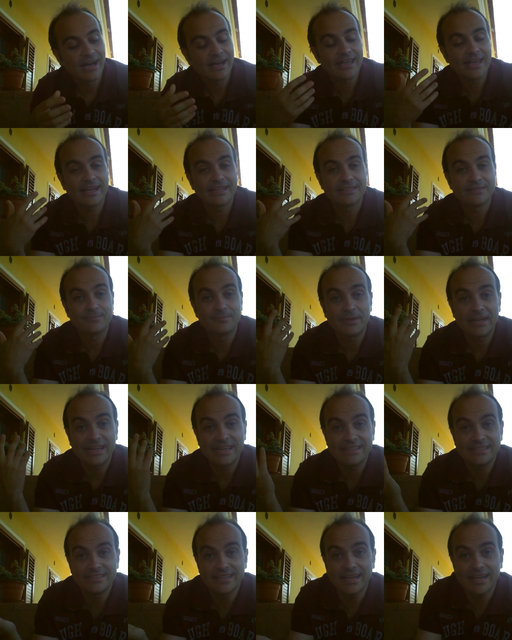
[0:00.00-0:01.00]
I had
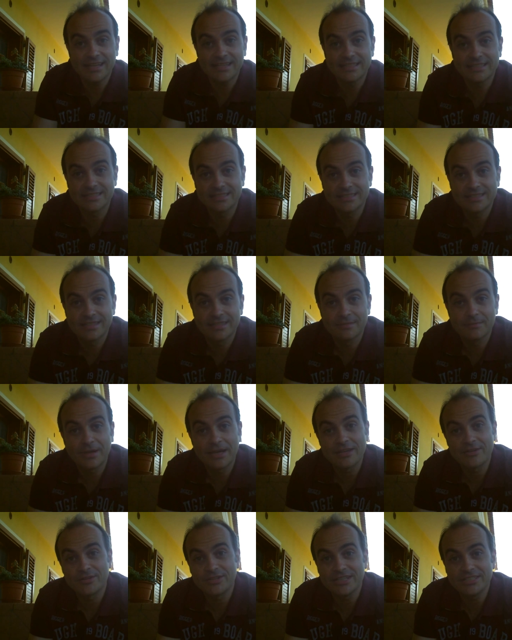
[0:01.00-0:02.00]
my text,
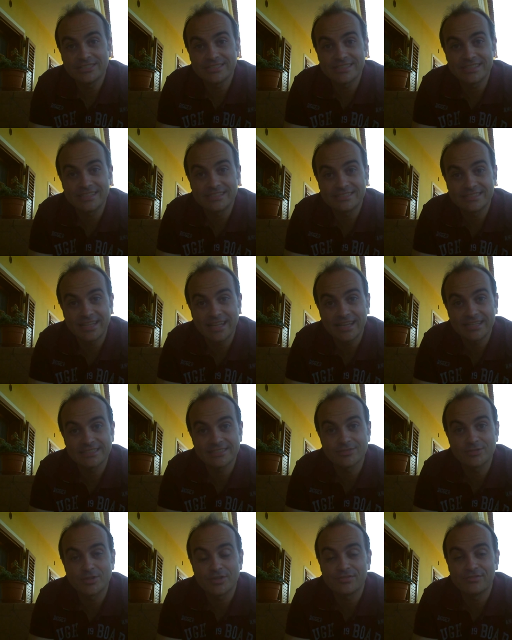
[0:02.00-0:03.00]
my original
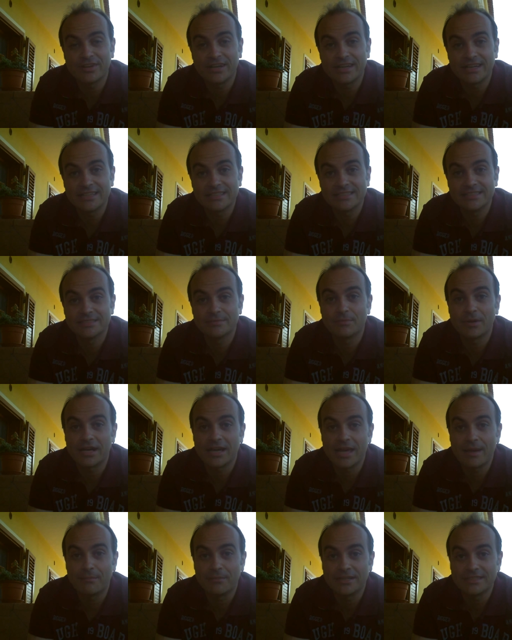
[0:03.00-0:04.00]
text, revised
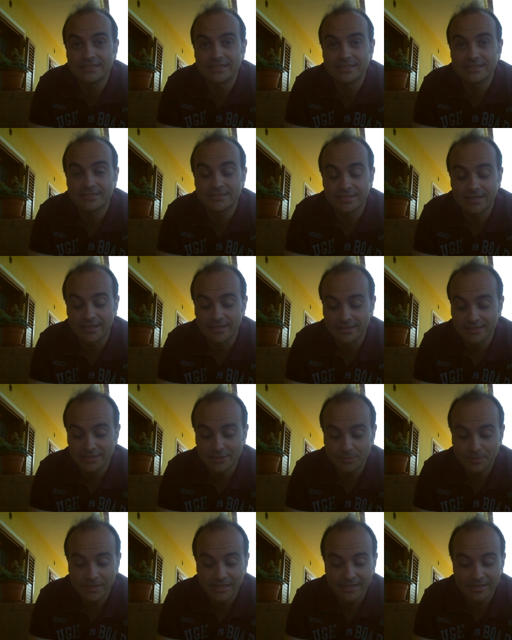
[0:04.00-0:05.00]
by a mother
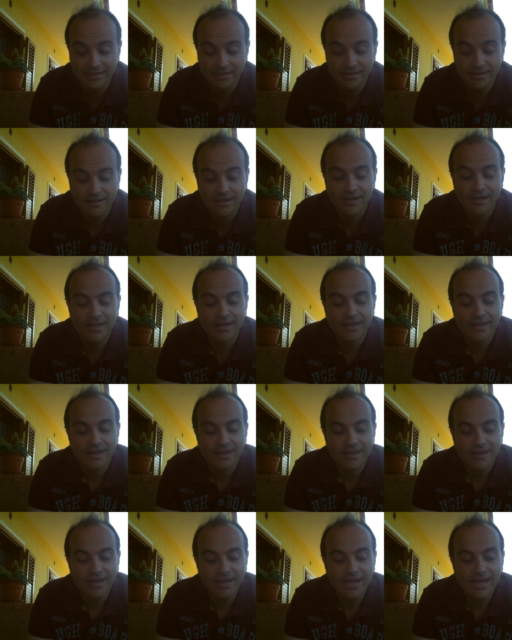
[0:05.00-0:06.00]
tongue speaker,
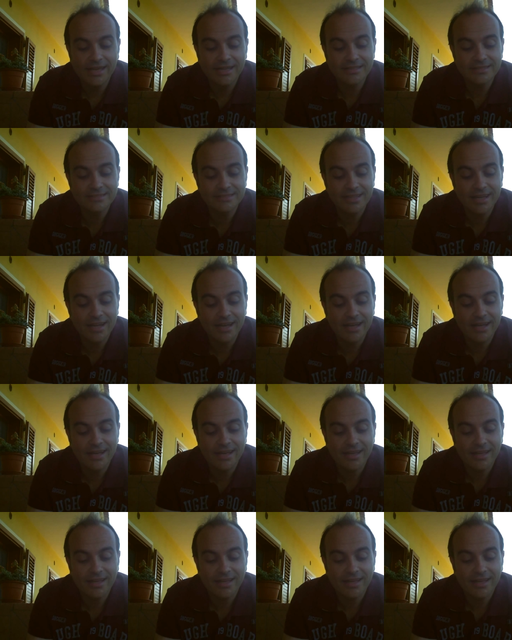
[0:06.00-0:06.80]
and